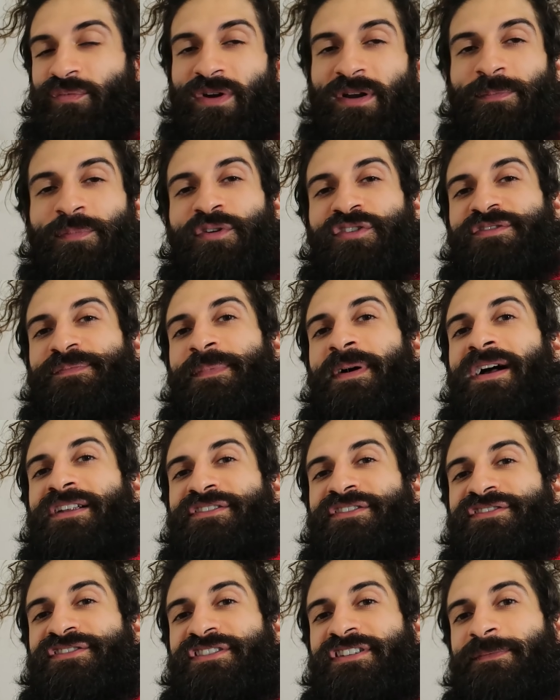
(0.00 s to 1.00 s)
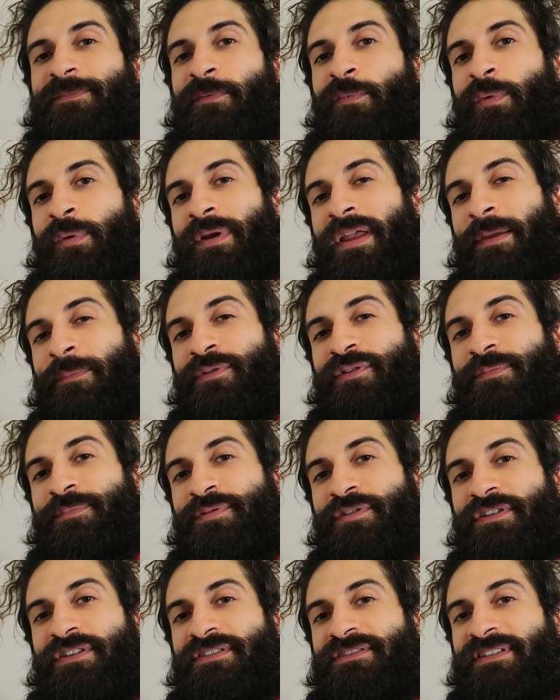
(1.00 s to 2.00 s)
the Red Bull sponsorship and we were able to
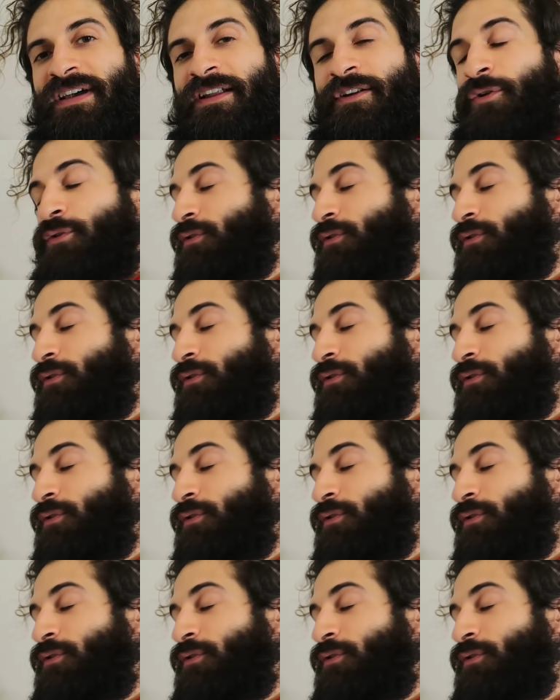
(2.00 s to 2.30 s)
put not